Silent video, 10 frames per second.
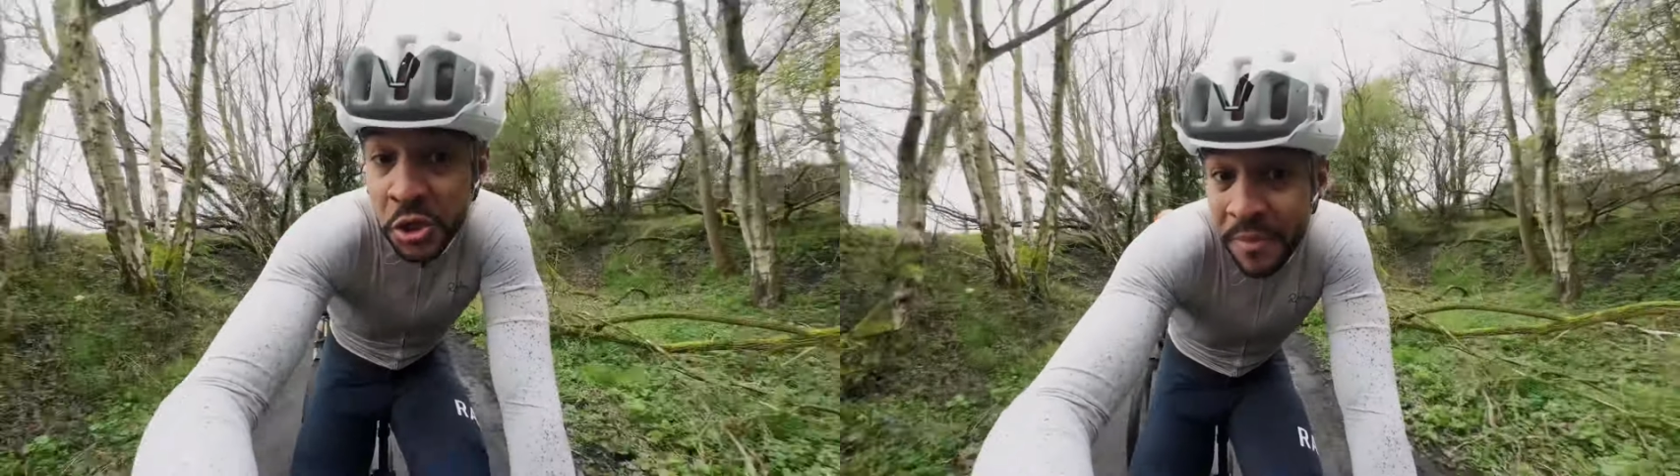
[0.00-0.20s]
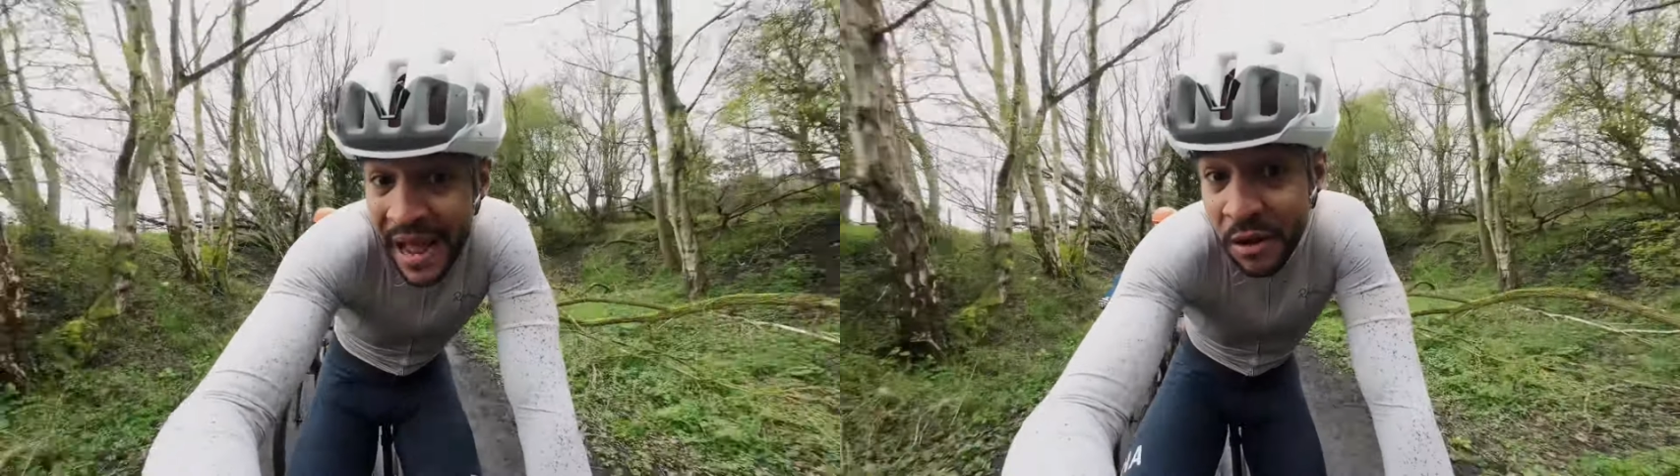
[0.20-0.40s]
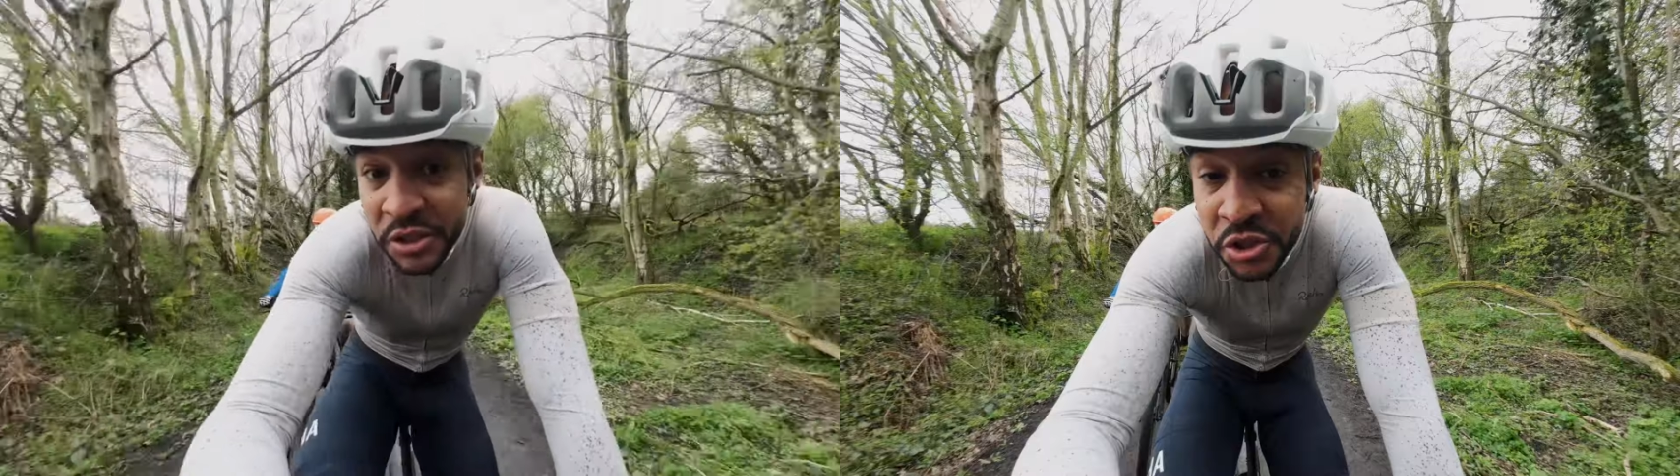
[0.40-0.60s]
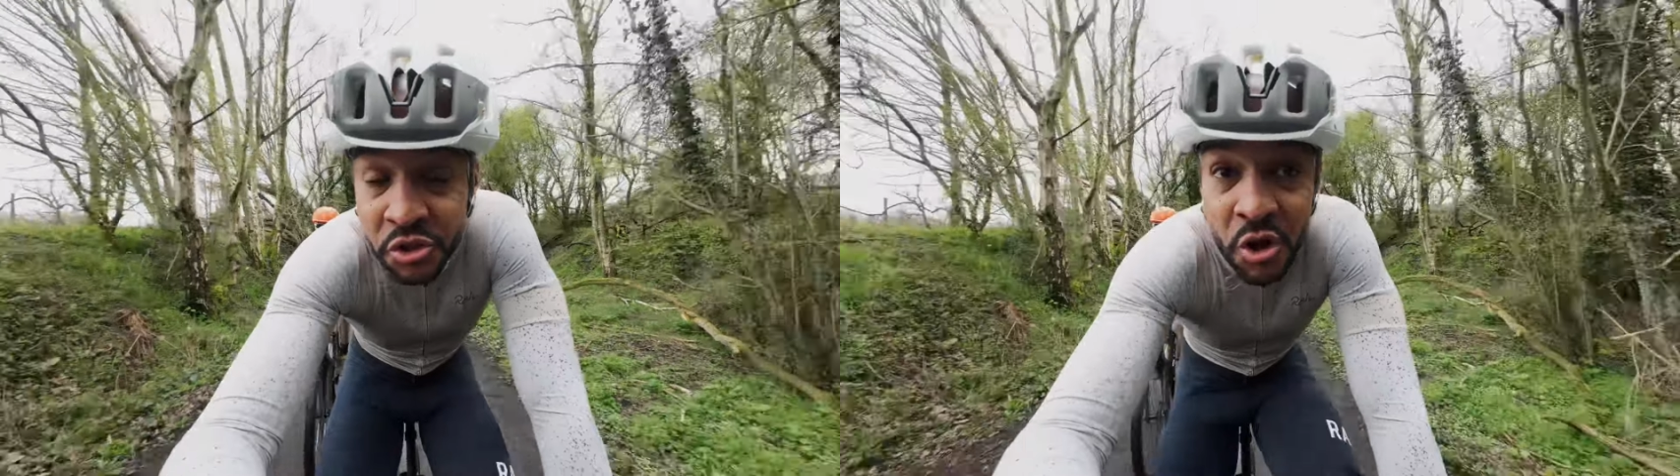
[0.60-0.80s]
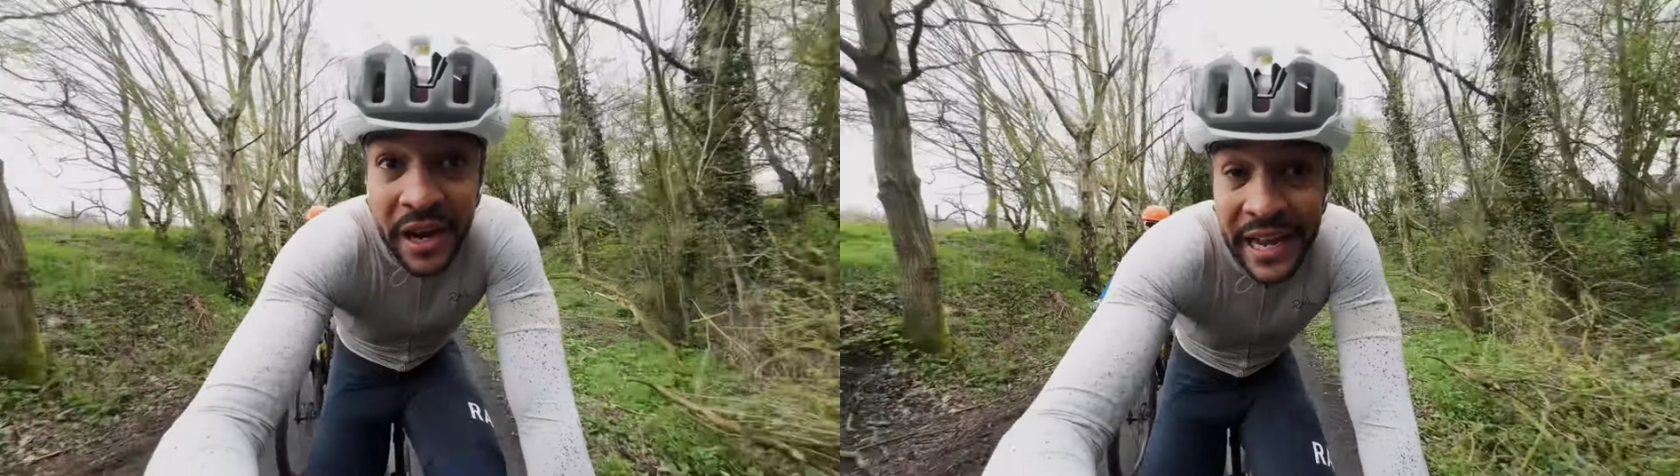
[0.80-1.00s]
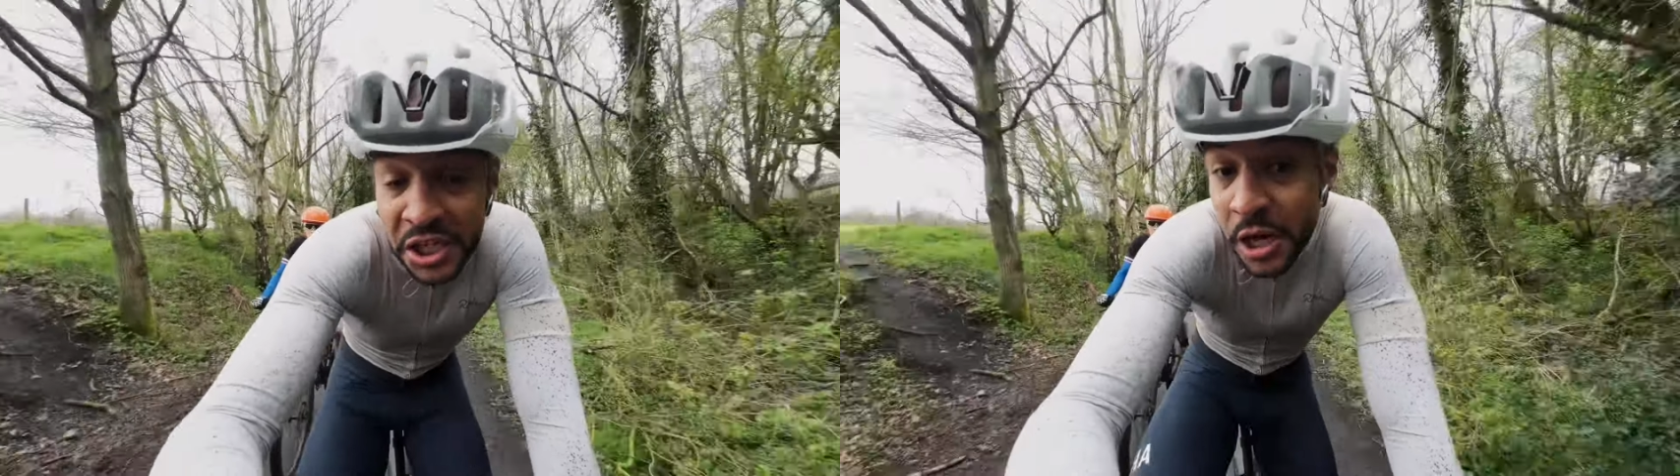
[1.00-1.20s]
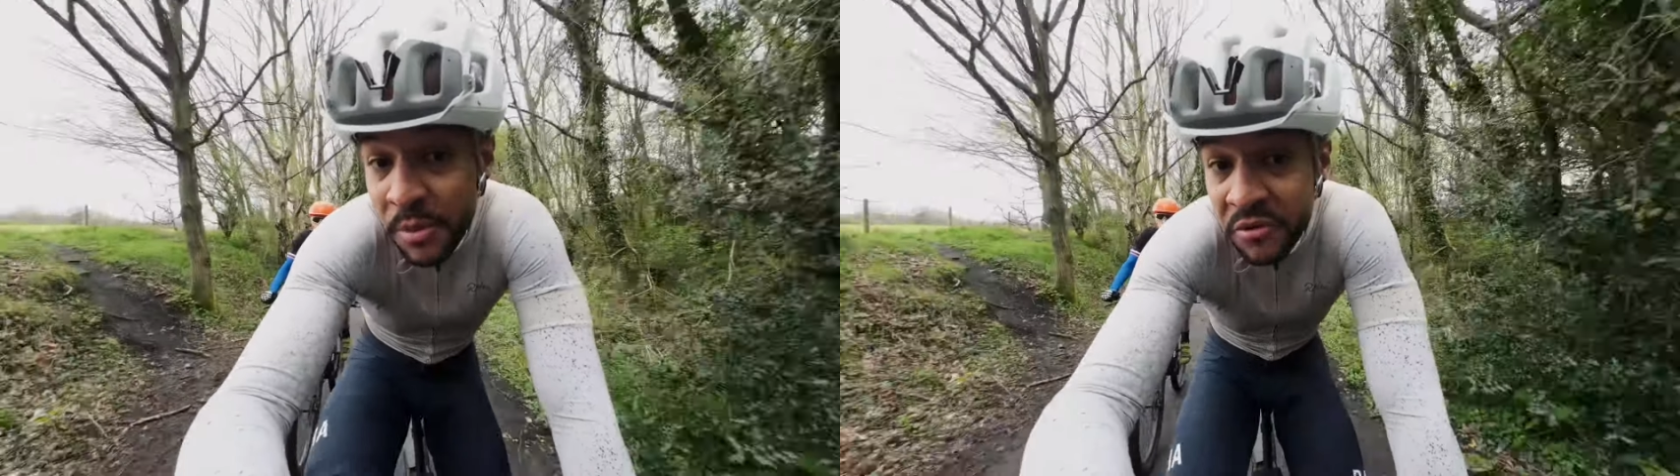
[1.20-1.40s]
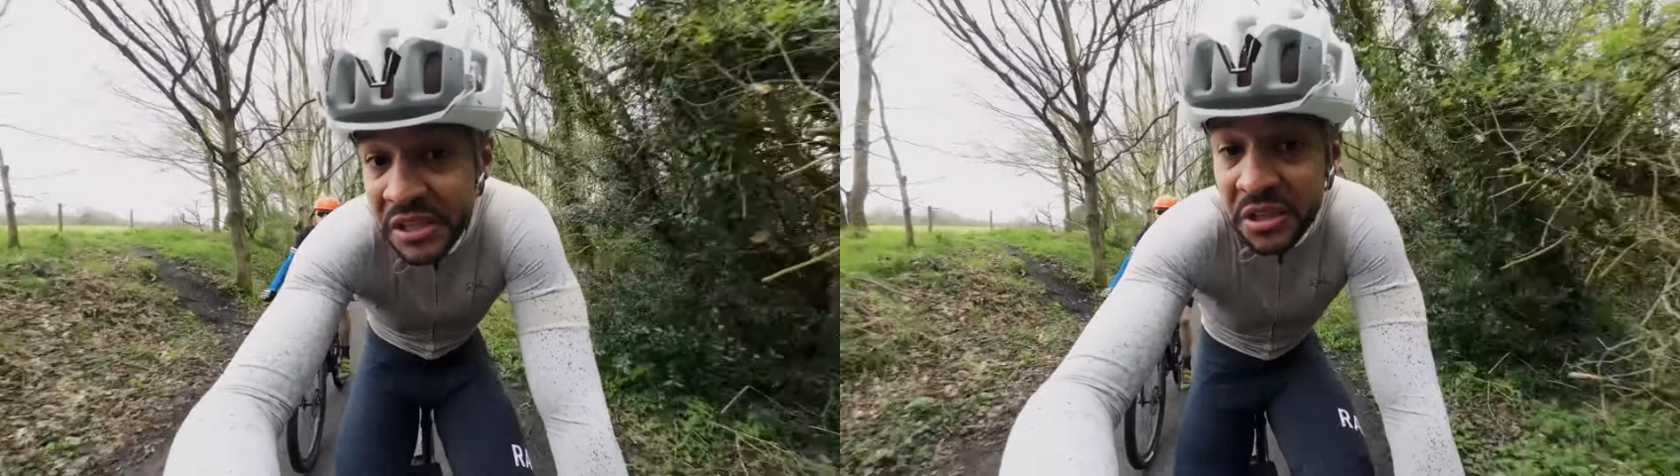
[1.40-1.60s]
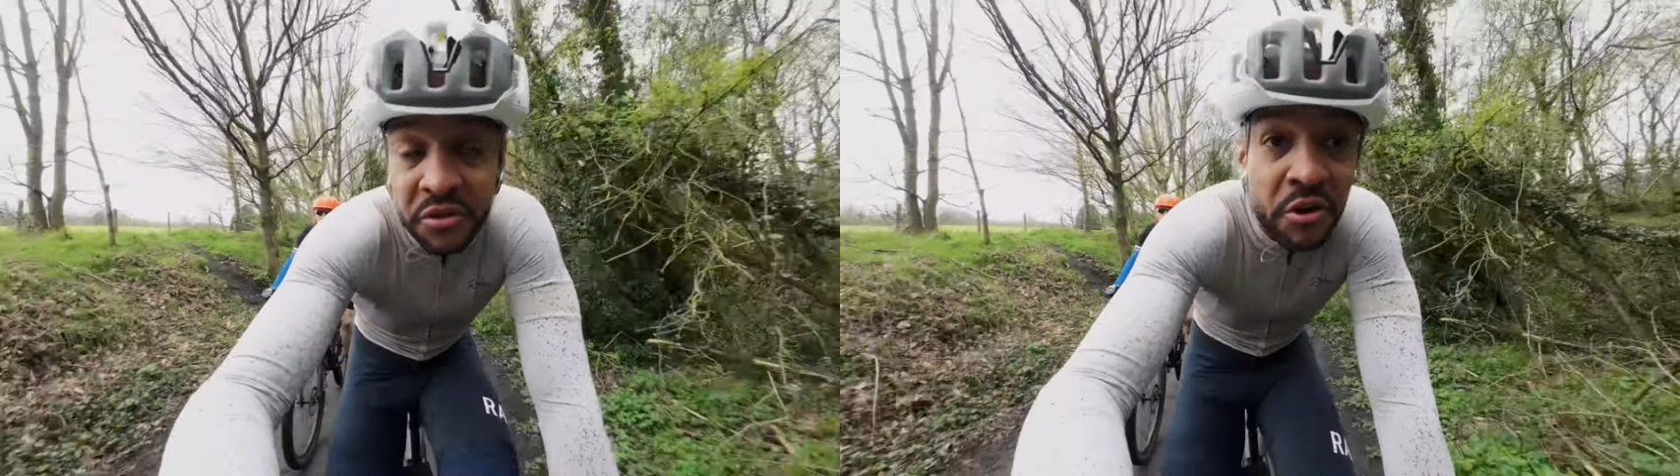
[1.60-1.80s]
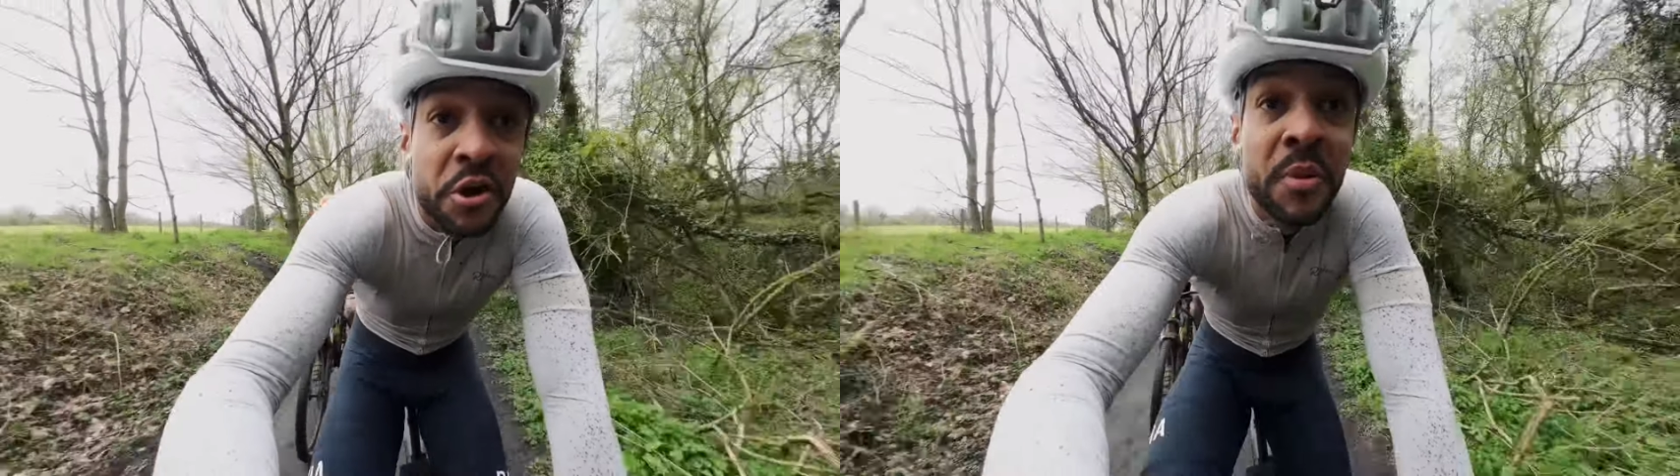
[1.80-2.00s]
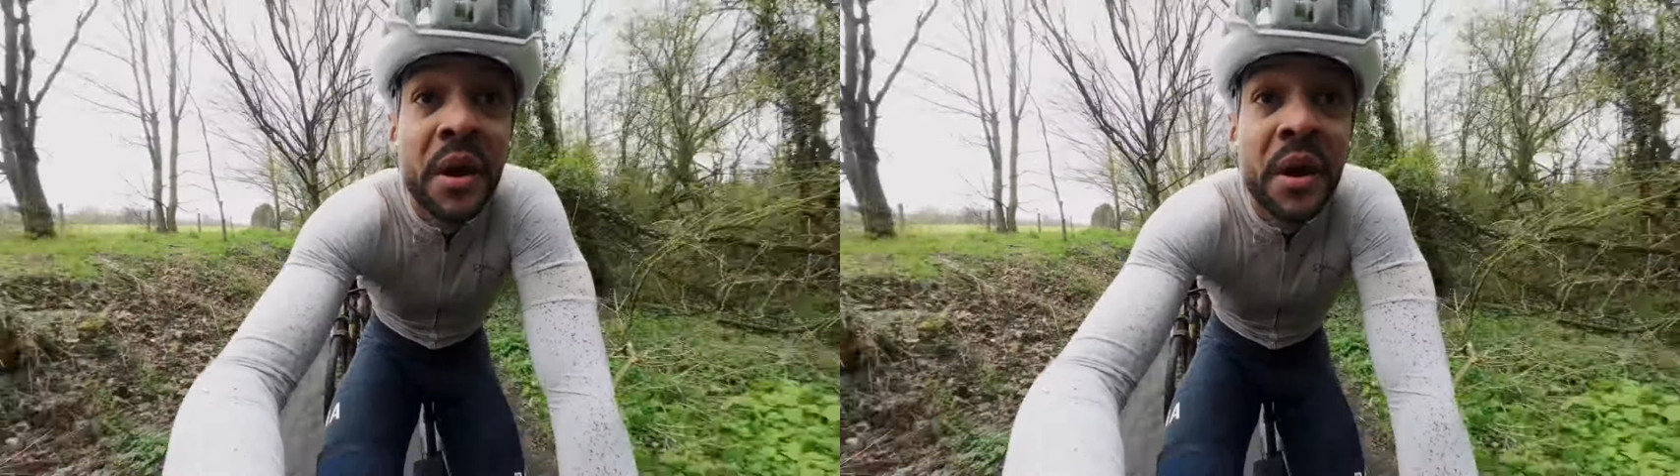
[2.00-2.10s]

job now is to try and catch up with the rest of the group.